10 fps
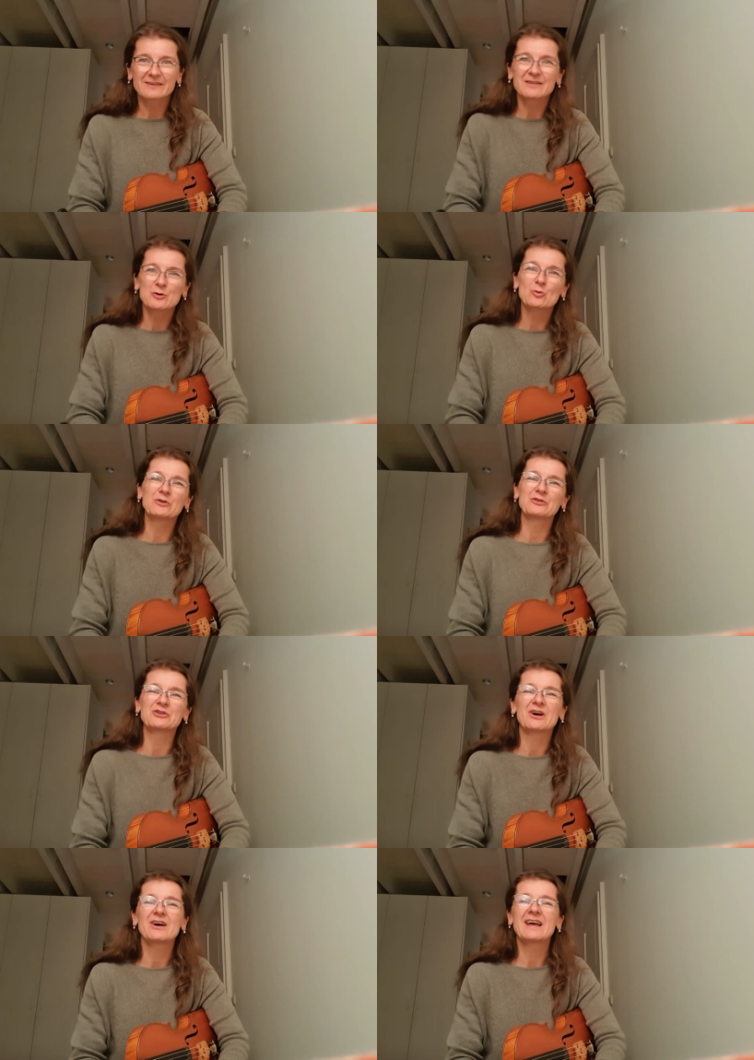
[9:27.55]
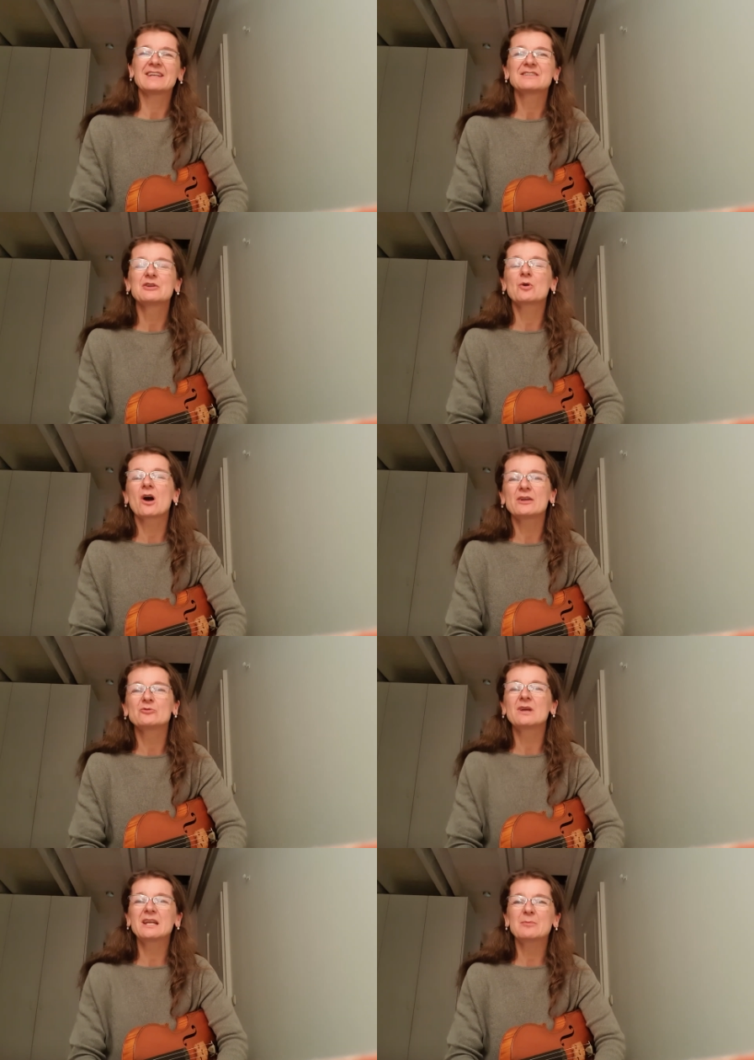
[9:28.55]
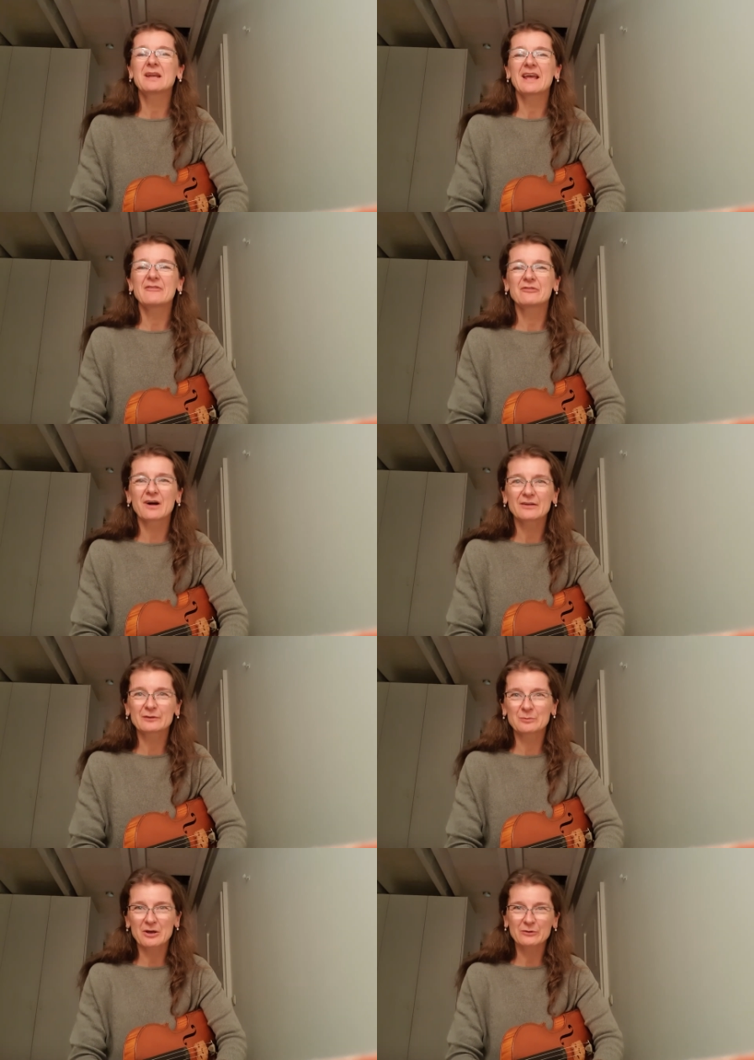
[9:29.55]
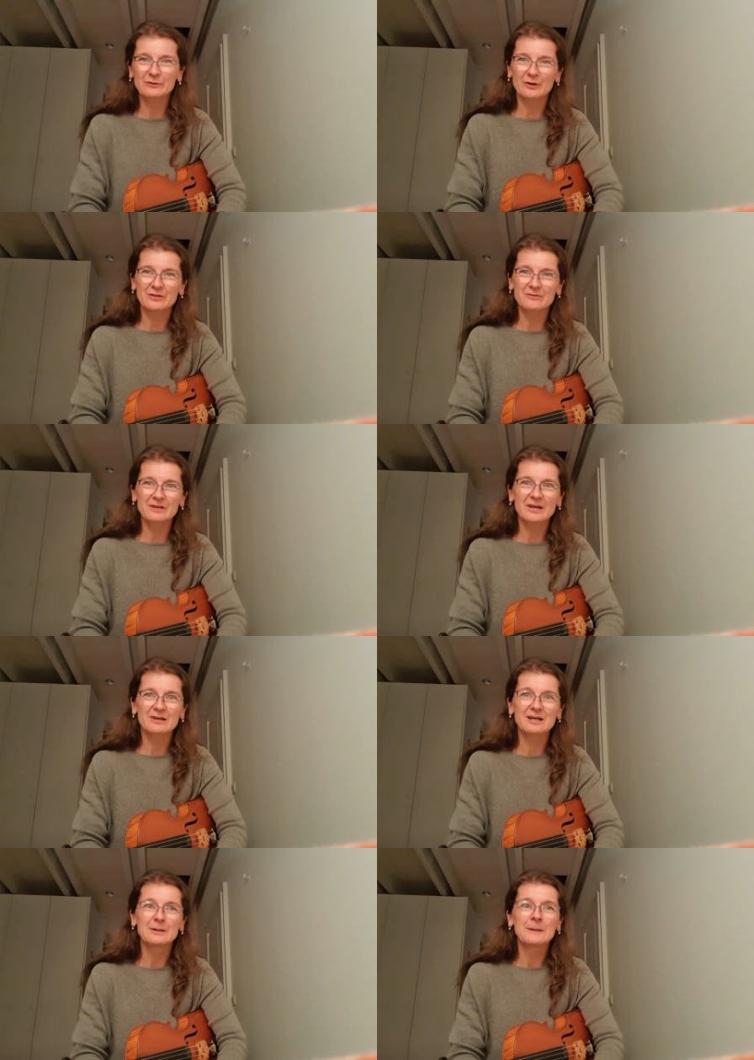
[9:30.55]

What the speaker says: in the orchestra and you can't really play fast bows on the viola.